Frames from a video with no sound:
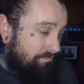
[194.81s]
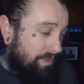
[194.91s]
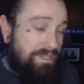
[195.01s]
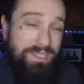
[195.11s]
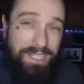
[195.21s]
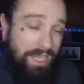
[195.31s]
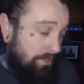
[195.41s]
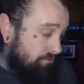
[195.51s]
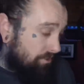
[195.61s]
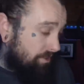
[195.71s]
Been sent an
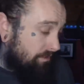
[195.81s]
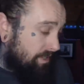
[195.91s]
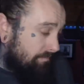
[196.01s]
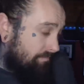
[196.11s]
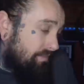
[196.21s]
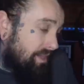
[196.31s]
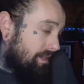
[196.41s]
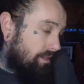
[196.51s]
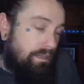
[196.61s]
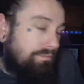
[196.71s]
Android unit.
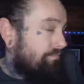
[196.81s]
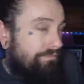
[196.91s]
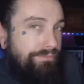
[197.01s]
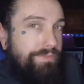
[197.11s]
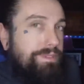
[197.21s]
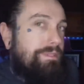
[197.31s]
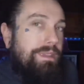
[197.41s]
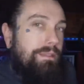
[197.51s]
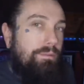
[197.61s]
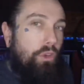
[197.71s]

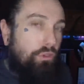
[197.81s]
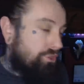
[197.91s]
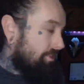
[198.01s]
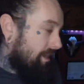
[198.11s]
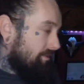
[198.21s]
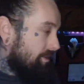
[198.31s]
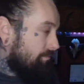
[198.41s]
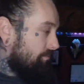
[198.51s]
Not sure how to